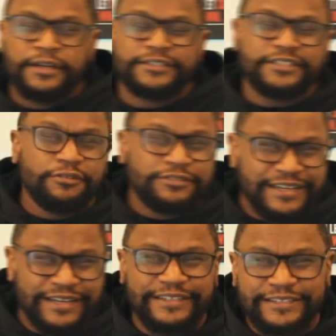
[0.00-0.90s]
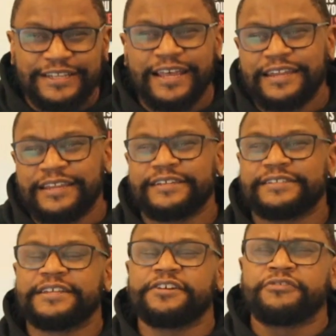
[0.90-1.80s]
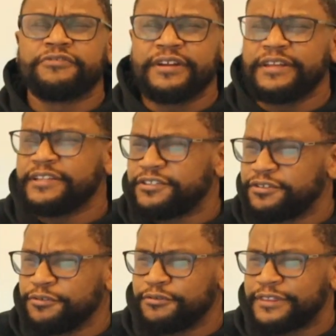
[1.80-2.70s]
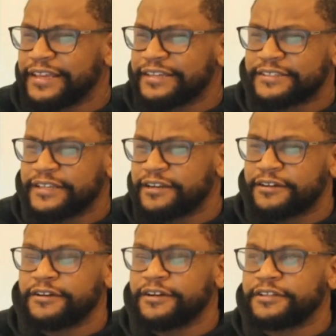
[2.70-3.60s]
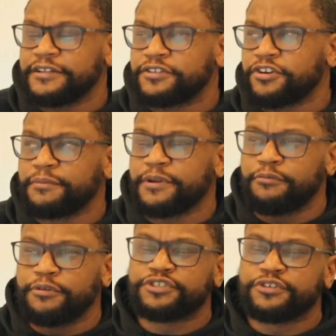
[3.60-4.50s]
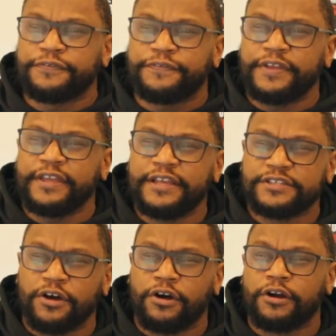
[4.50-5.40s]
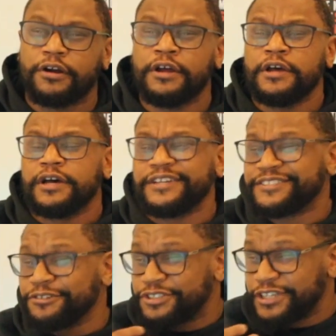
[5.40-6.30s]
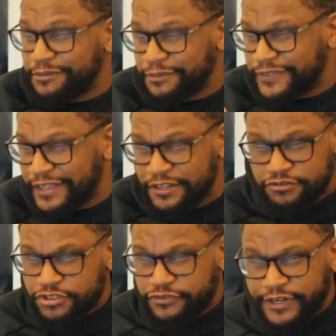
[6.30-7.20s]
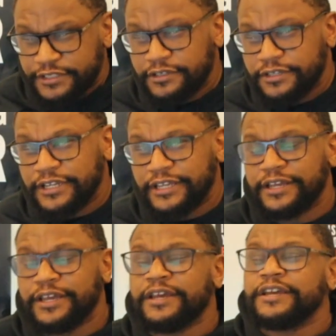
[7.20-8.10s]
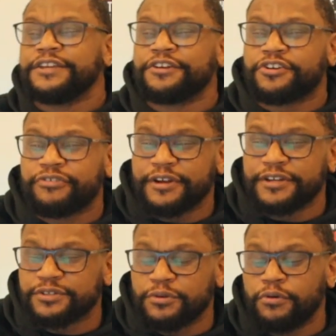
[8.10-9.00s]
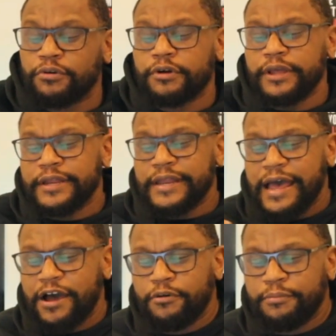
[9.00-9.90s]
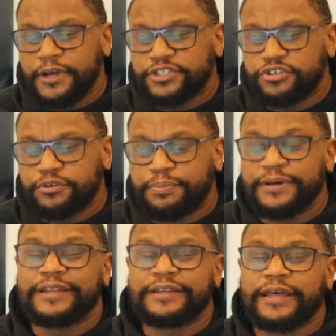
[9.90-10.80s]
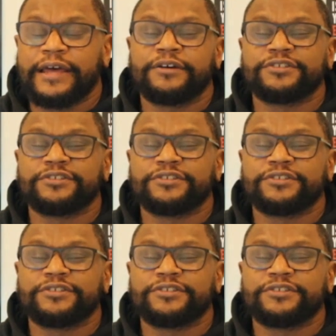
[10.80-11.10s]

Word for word: So to understand this, there are really two things that are going to determine what your fees are associated with the interest rate you're going to get. Your credit score and how much you're putting down.